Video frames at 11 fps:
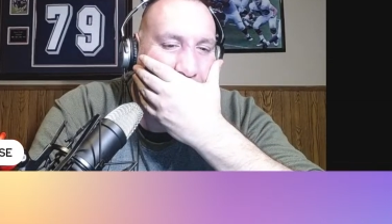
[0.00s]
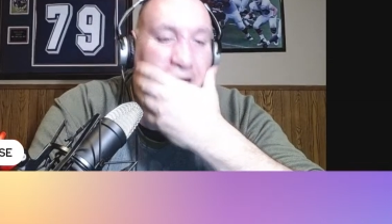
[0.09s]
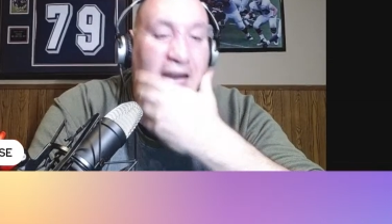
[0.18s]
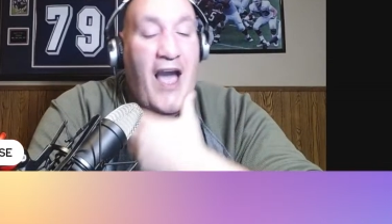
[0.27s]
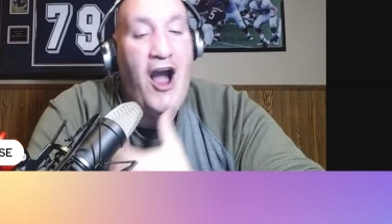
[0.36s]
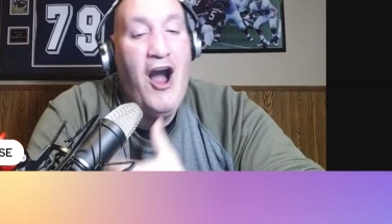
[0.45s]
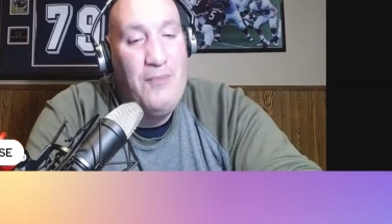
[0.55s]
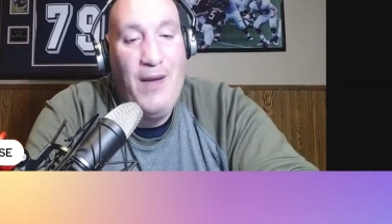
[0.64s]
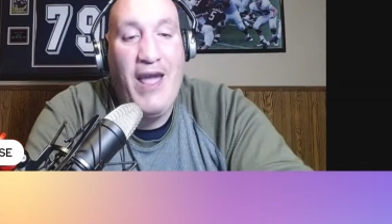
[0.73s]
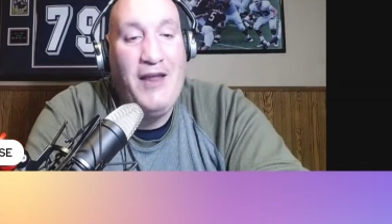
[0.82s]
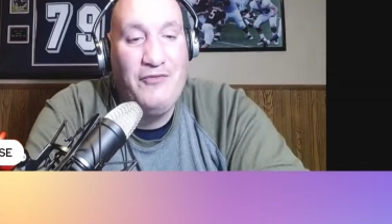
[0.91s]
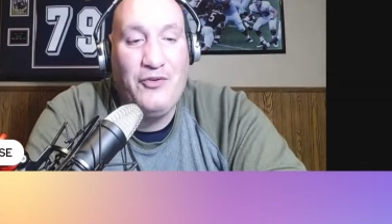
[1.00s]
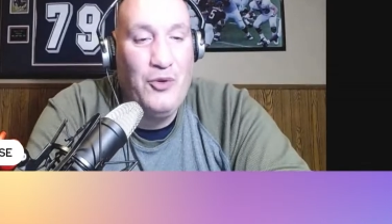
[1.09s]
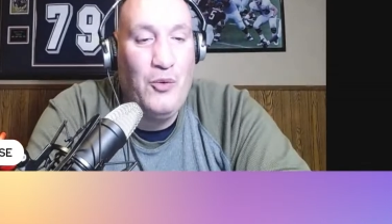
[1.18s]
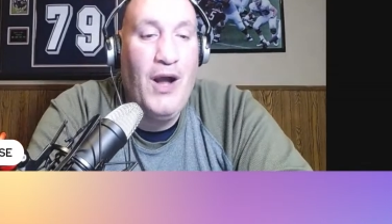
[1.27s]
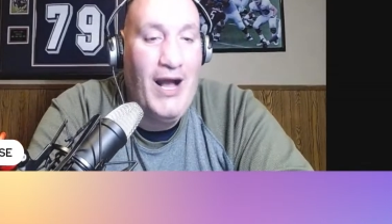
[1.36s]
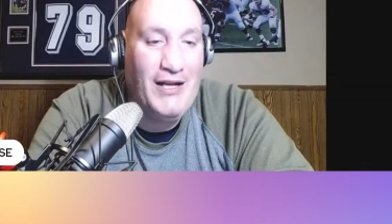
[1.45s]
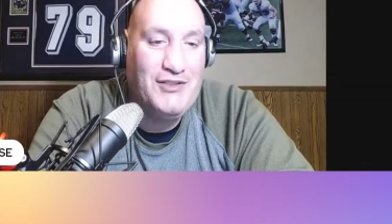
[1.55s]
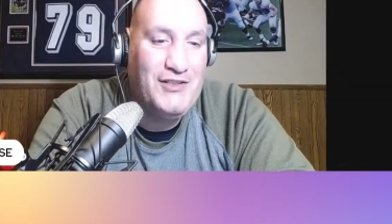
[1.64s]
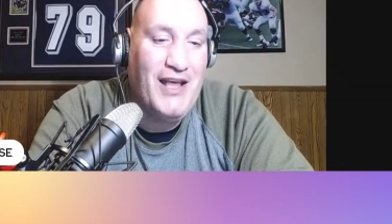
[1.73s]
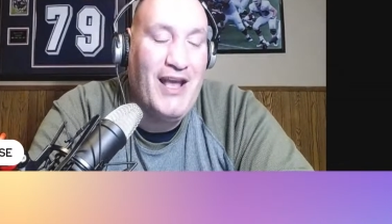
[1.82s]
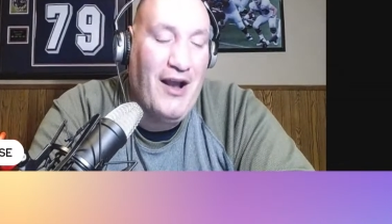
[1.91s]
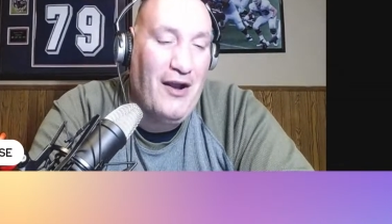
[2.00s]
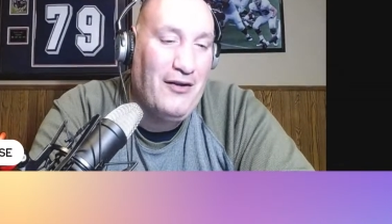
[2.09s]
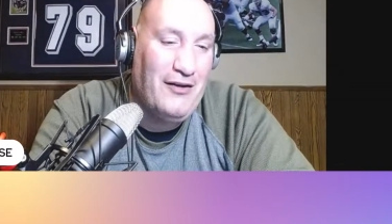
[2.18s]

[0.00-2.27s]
They are painful to watch. They are.